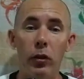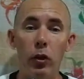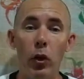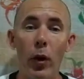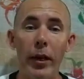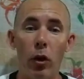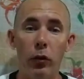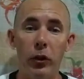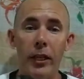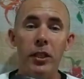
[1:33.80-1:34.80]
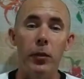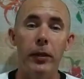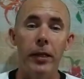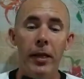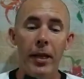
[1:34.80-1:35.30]
New and Old
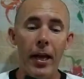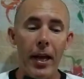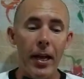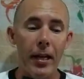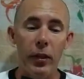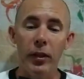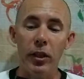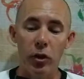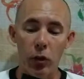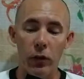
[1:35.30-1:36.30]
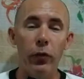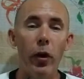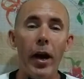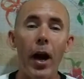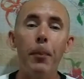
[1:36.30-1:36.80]
Testament, and this is sort of
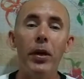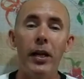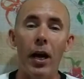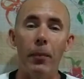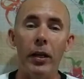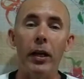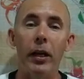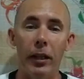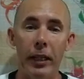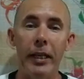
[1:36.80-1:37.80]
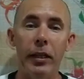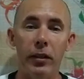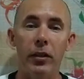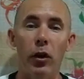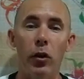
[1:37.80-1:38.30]
for our up-and-coming
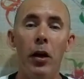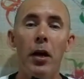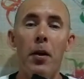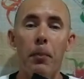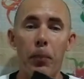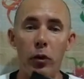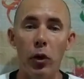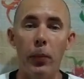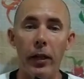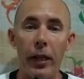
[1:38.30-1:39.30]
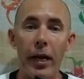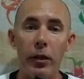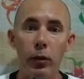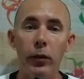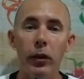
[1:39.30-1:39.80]
leaders. So predominantly our
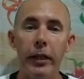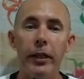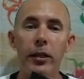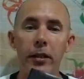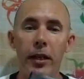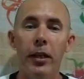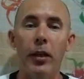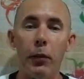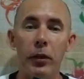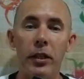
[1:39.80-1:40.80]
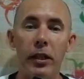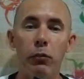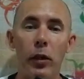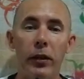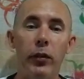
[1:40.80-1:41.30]
youth leaders, they
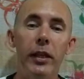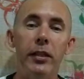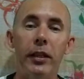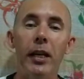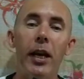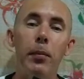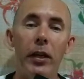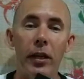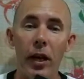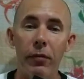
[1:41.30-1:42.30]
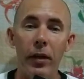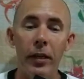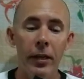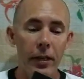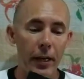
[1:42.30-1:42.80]
received one of these. It came in a
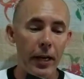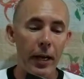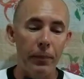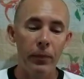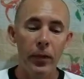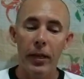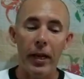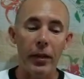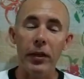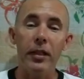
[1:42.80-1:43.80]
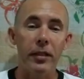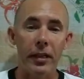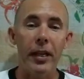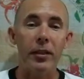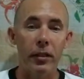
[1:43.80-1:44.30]
cover, um, and this is
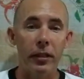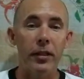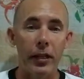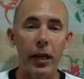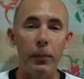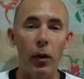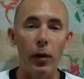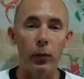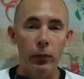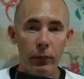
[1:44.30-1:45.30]
an excellent study Bible.